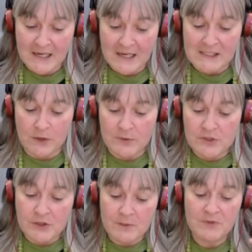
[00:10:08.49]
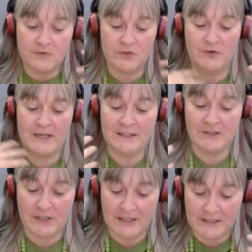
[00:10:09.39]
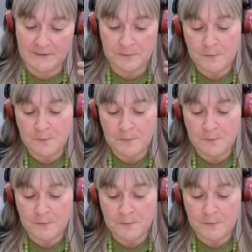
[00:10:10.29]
So, in terms of strategies,